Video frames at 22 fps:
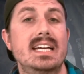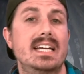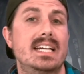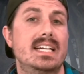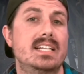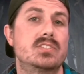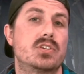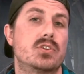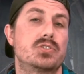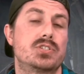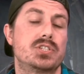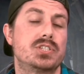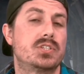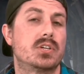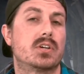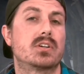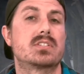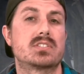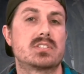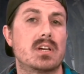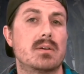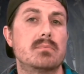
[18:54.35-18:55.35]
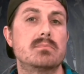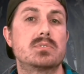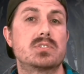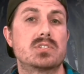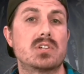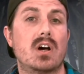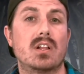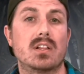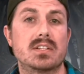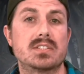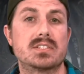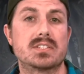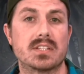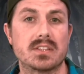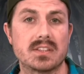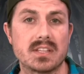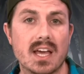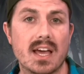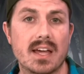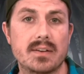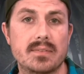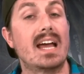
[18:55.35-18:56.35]
and so she took some solace in
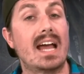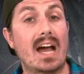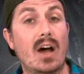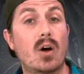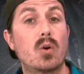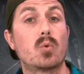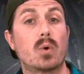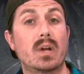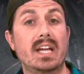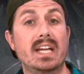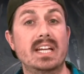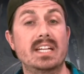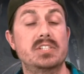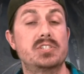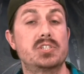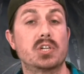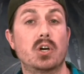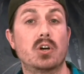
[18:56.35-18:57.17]
that. Outrage